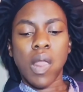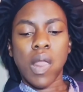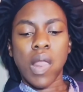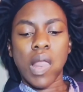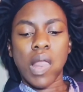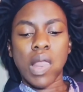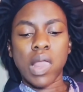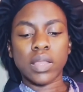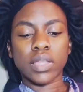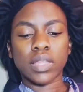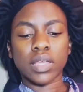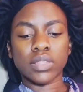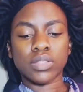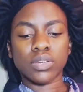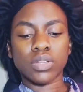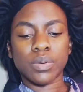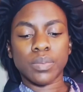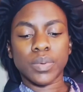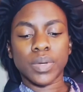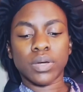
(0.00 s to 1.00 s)
And I
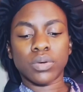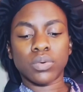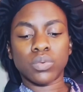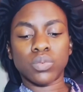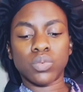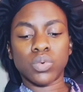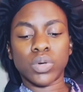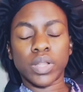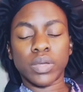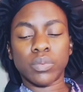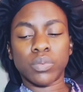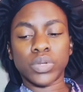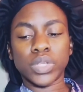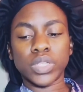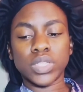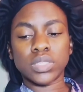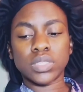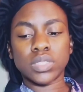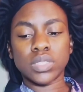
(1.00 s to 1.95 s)
thought about what I wanted